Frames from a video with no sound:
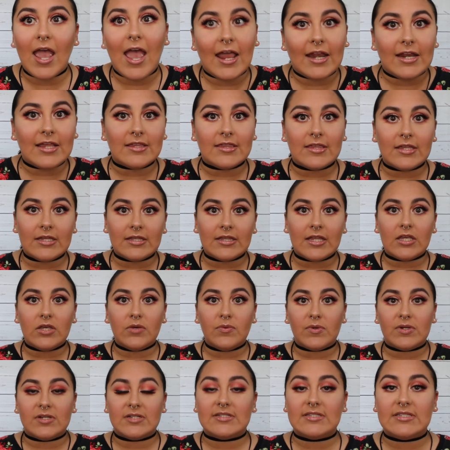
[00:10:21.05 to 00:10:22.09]
anything that you
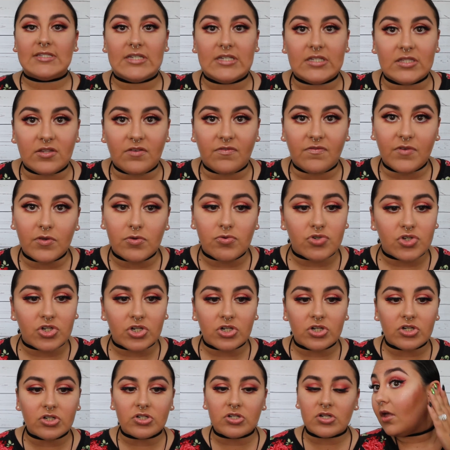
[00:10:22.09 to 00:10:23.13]
want to see in the
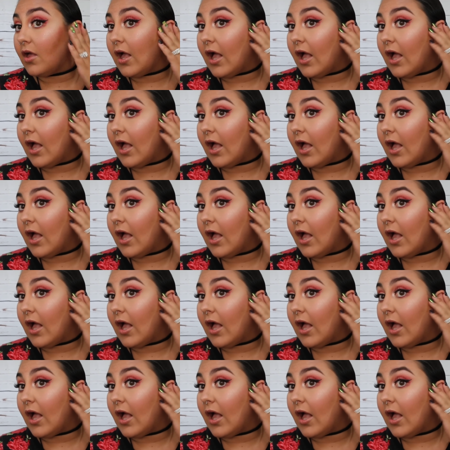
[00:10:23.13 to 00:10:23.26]
future.